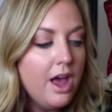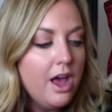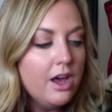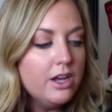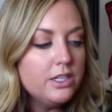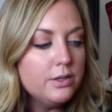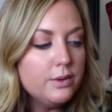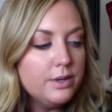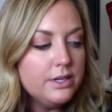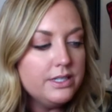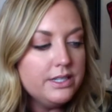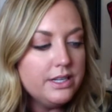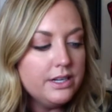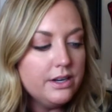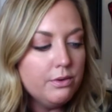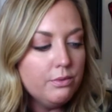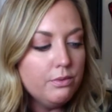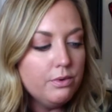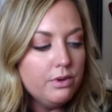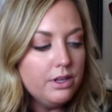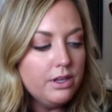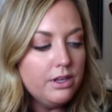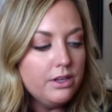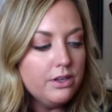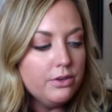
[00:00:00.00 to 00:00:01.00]
So I didn't
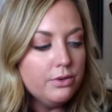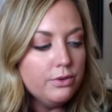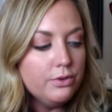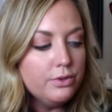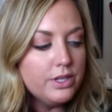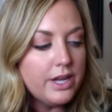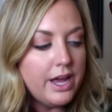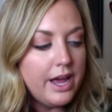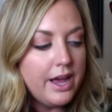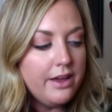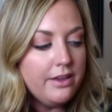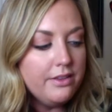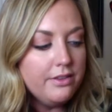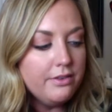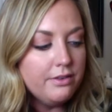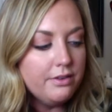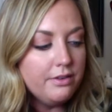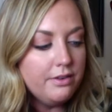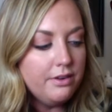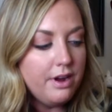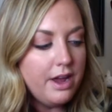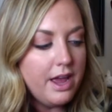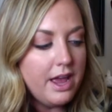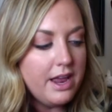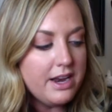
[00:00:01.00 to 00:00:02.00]
really use
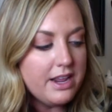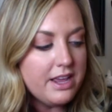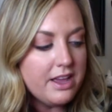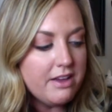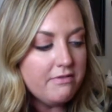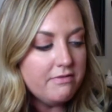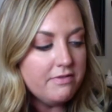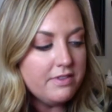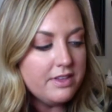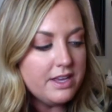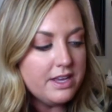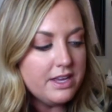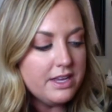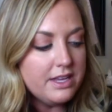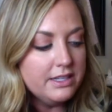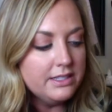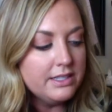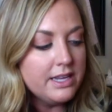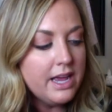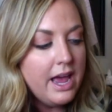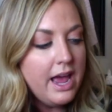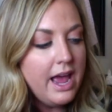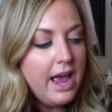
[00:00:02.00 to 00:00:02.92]
any of these.